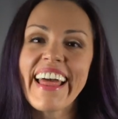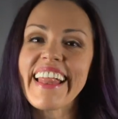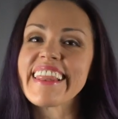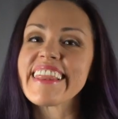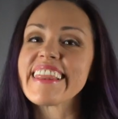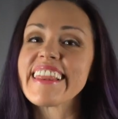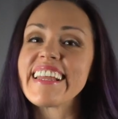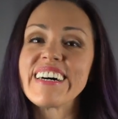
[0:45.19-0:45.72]
I
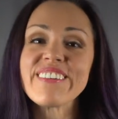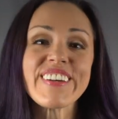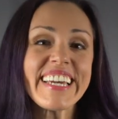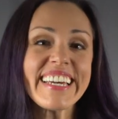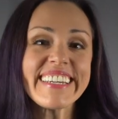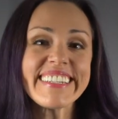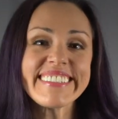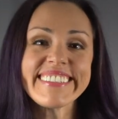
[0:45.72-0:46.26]
love
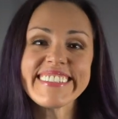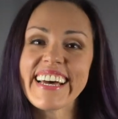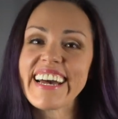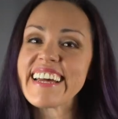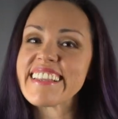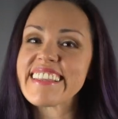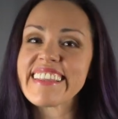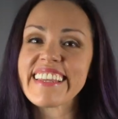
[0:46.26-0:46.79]
kids.
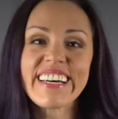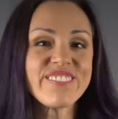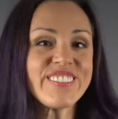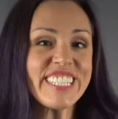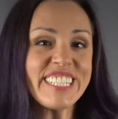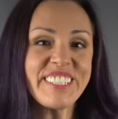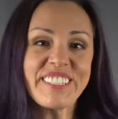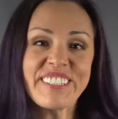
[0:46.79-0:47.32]
I love
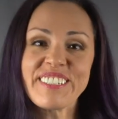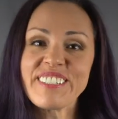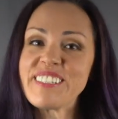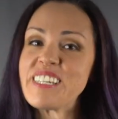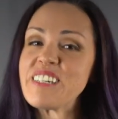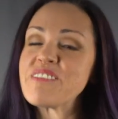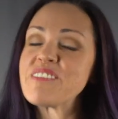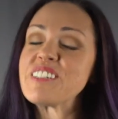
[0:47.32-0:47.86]
teachers.
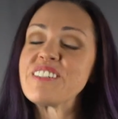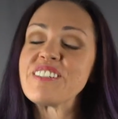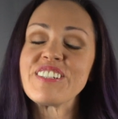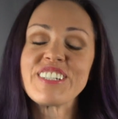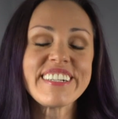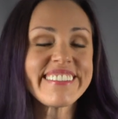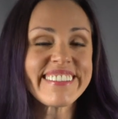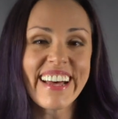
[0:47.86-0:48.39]
It was
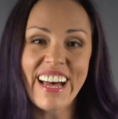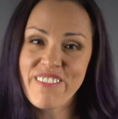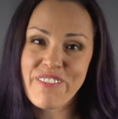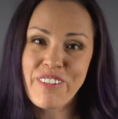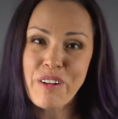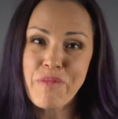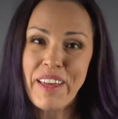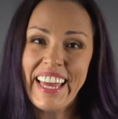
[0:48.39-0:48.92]
just not
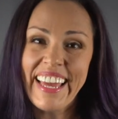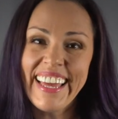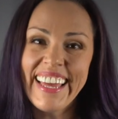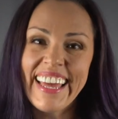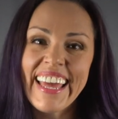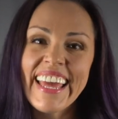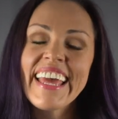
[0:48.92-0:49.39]
for me.